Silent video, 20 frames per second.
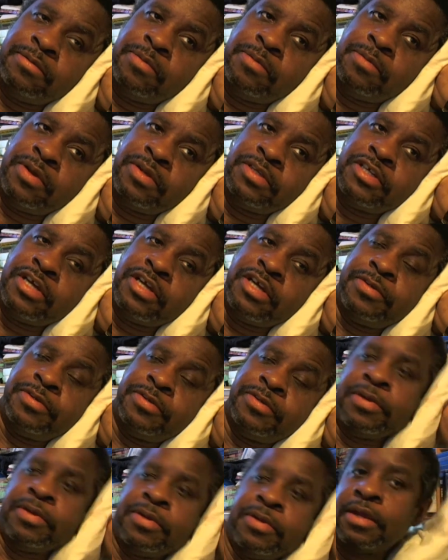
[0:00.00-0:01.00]
my job, it's
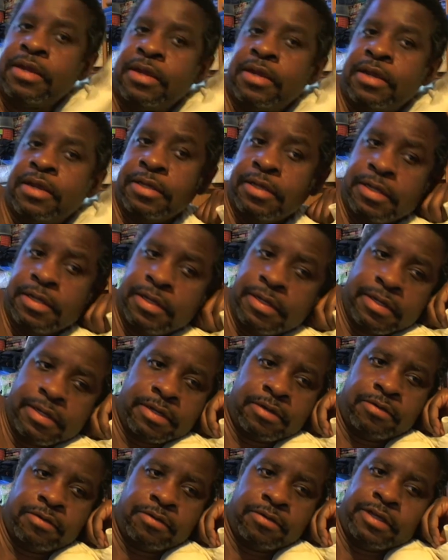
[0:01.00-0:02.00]
been kind of
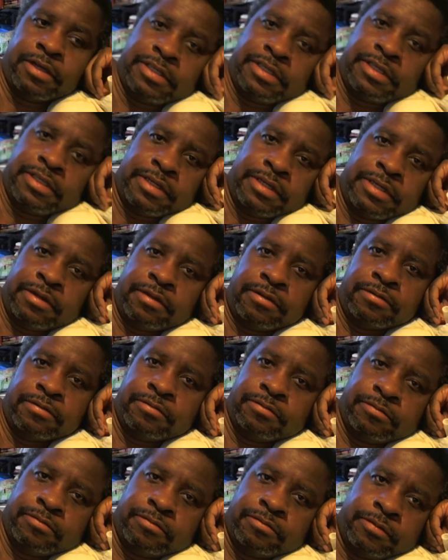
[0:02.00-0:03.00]
crazy,
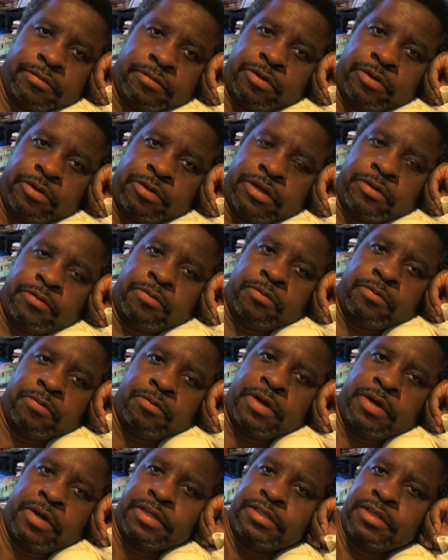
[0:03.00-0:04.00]
with work
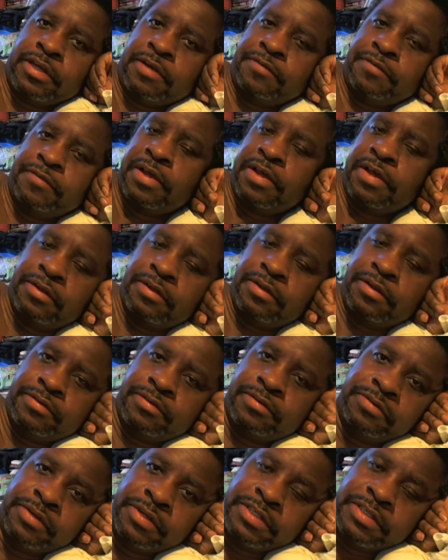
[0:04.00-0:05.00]
wise, so I don't have any
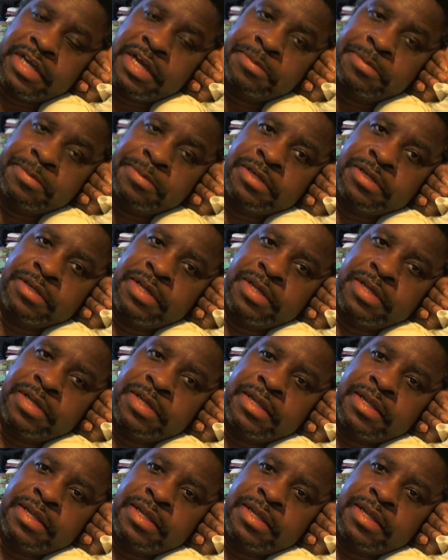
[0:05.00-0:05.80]
real time to do that.